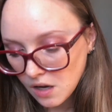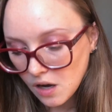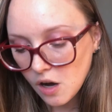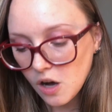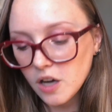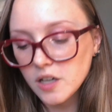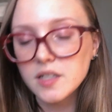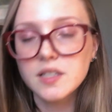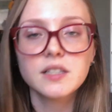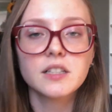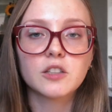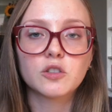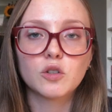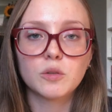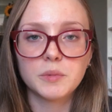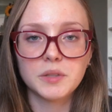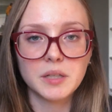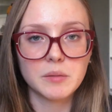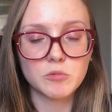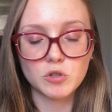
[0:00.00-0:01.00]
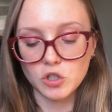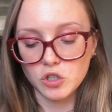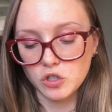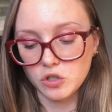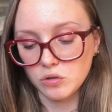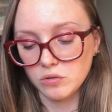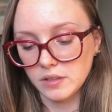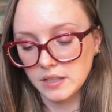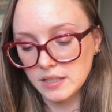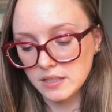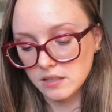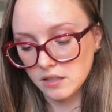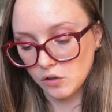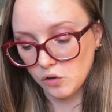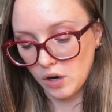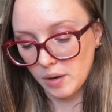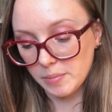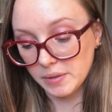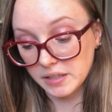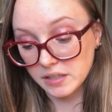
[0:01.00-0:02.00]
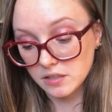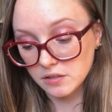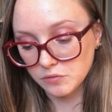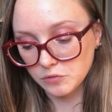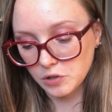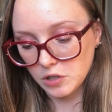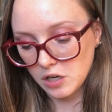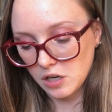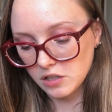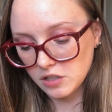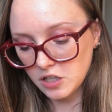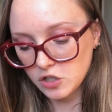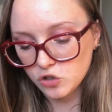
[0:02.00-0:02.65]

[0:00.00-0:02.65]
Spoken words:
Honestly, normally I'm just too lazy to grab like a different color.